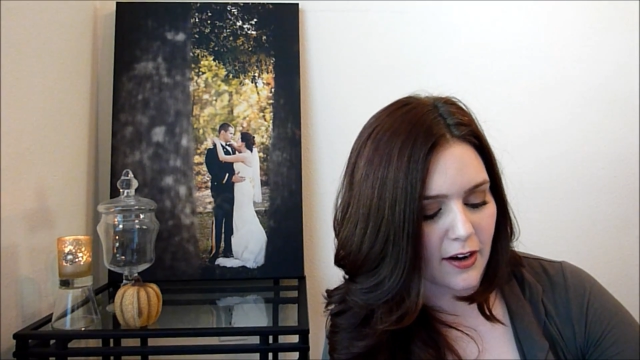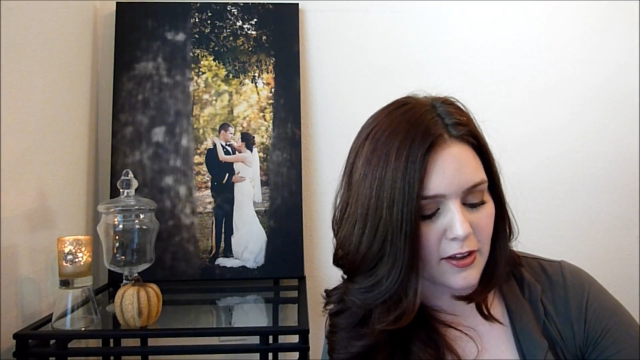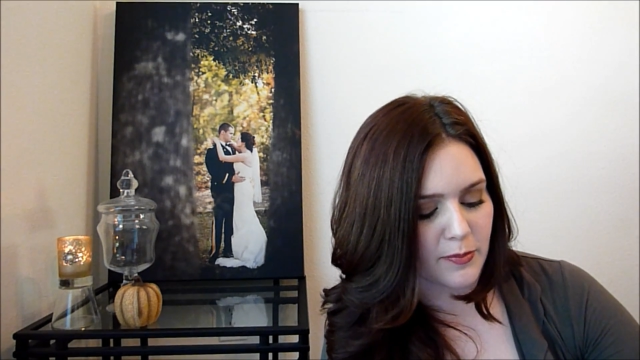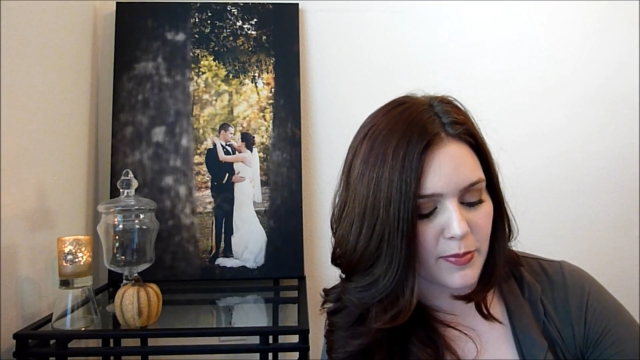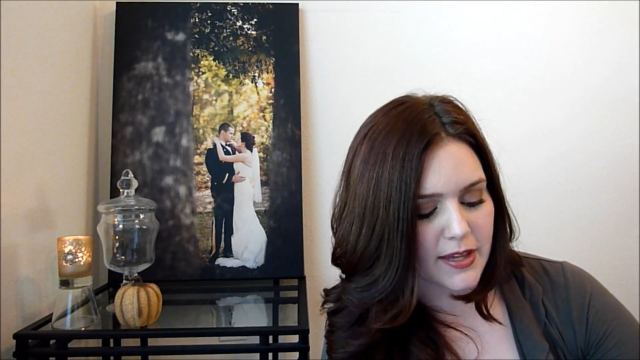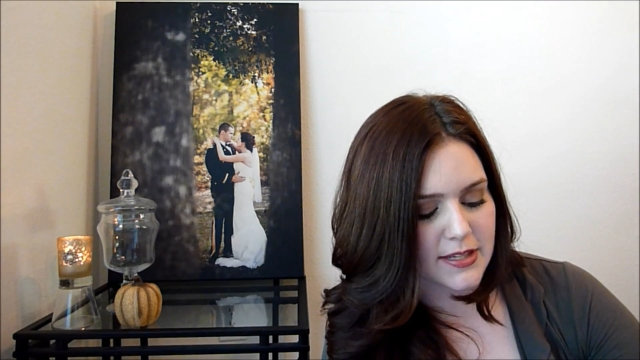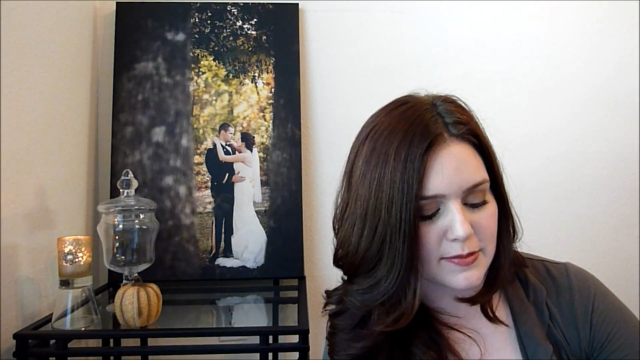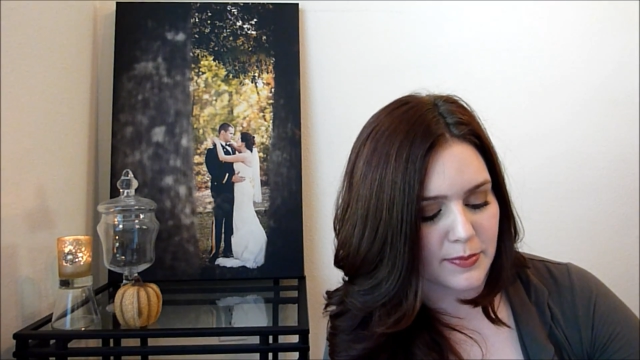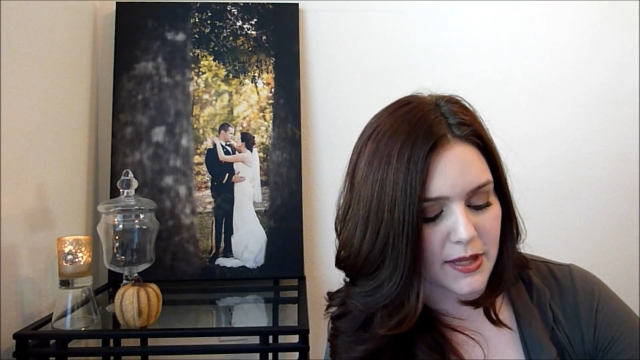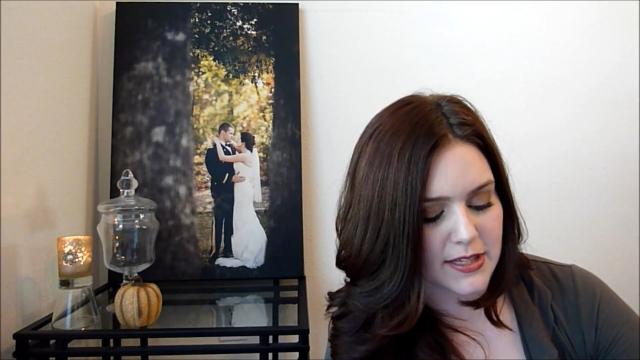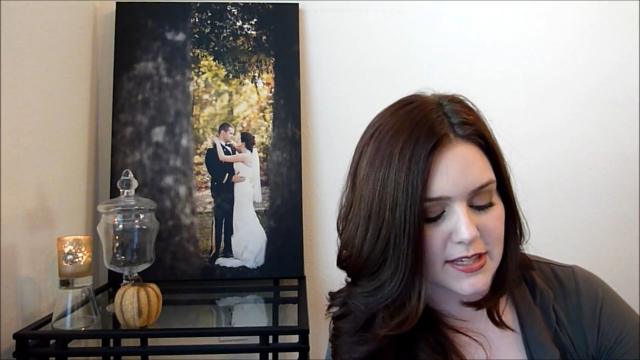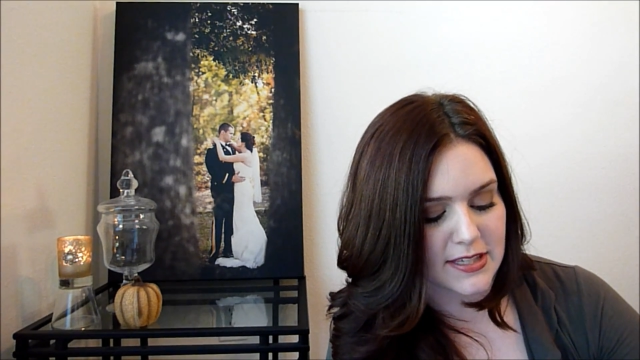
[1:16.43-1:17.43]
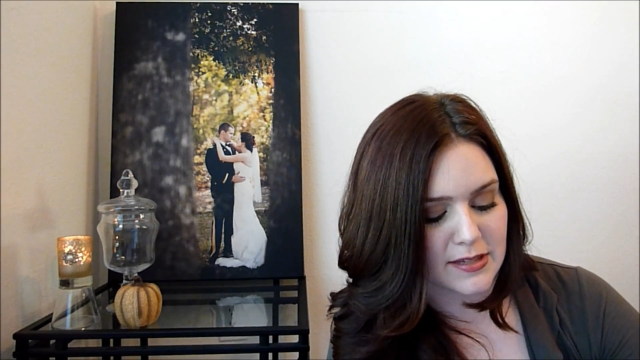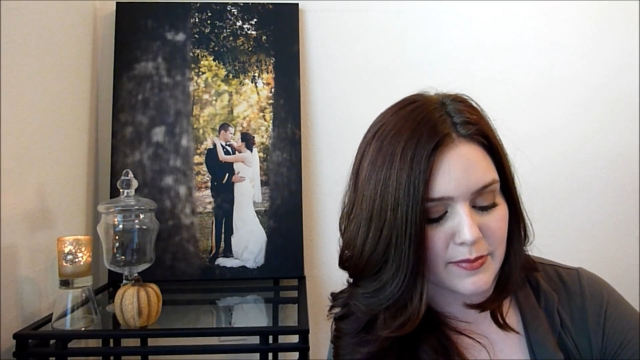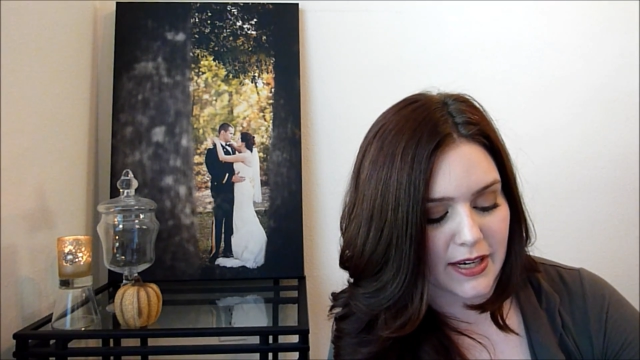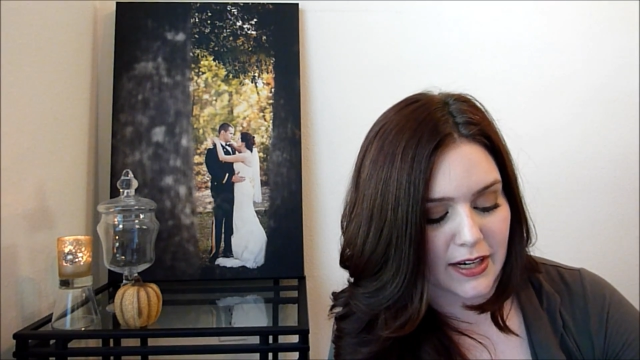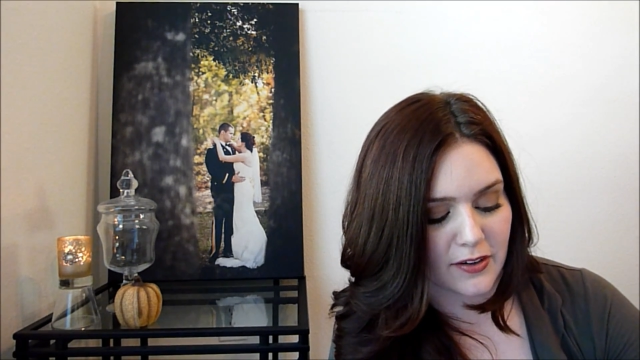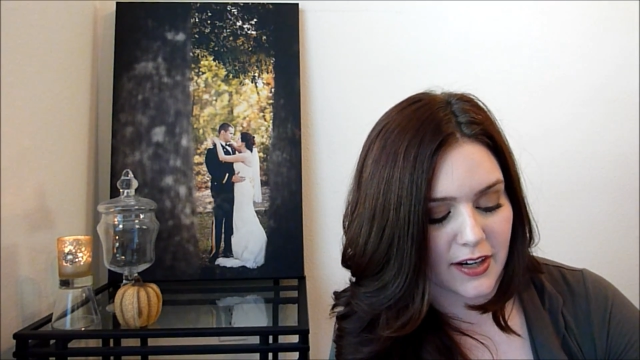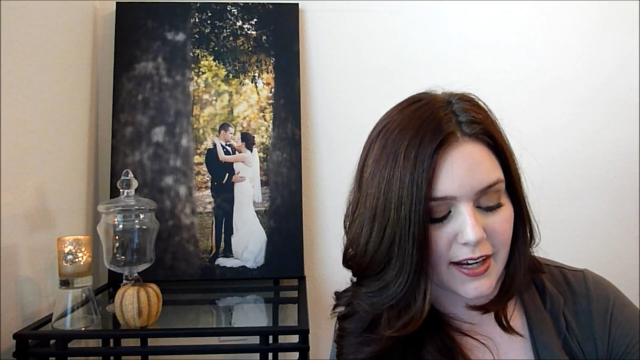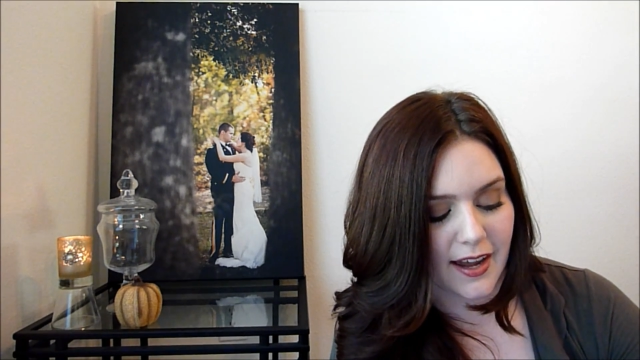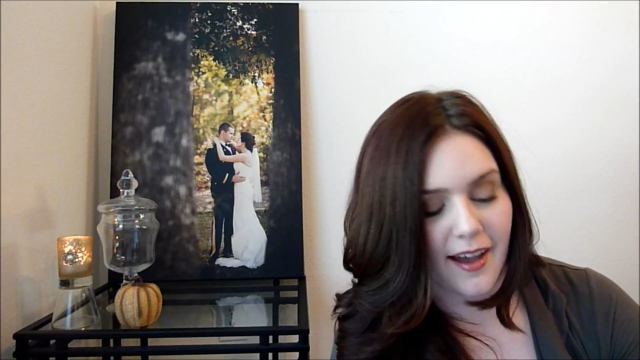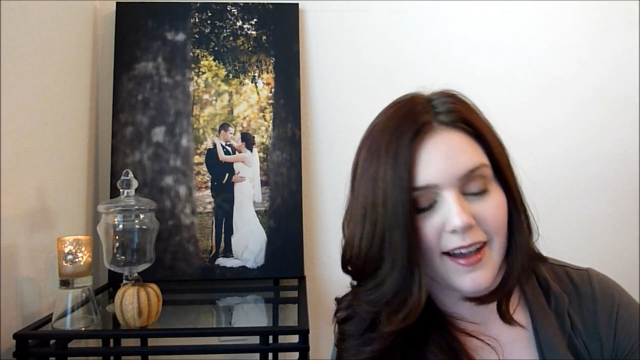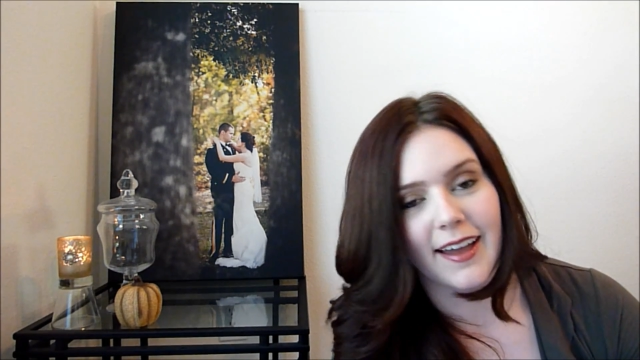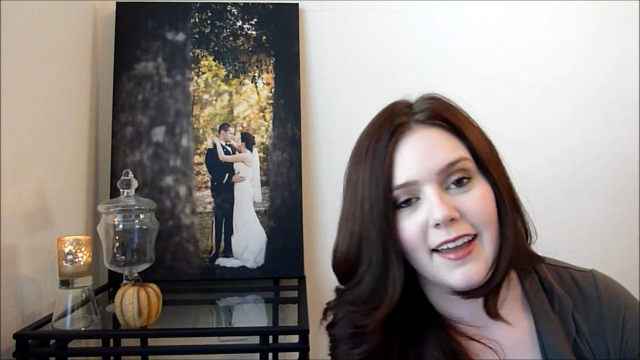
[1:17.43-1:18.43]
are the best places to meet a great
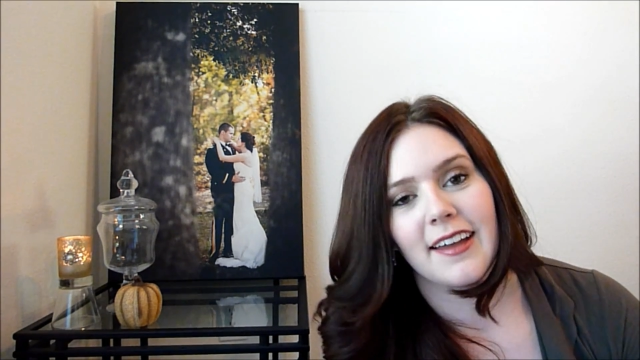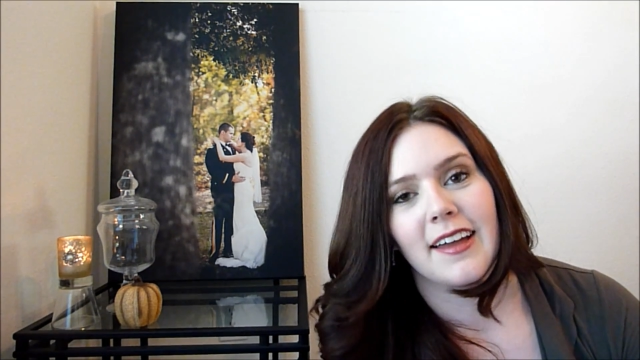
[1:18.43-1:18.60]
guy?